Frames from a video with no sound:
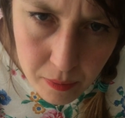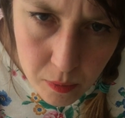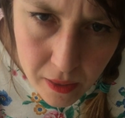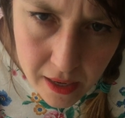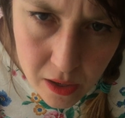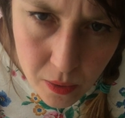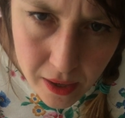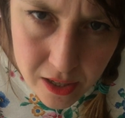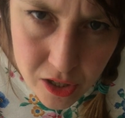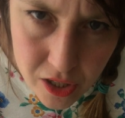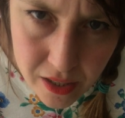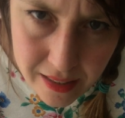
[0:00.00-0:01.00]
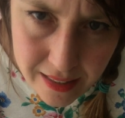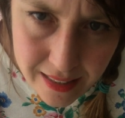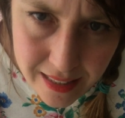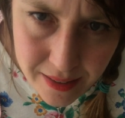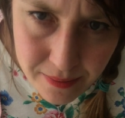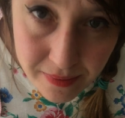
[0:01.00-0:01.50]
with any questions.
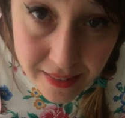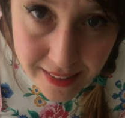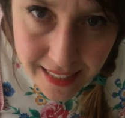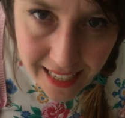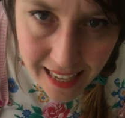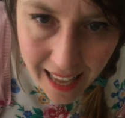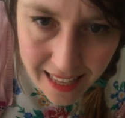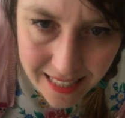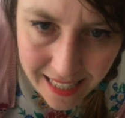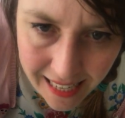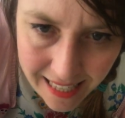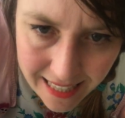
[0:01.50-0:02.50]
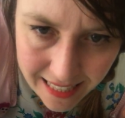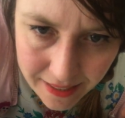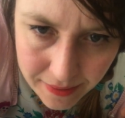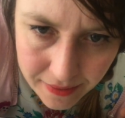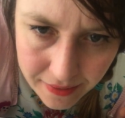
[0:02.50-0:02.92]
Take care. See you later.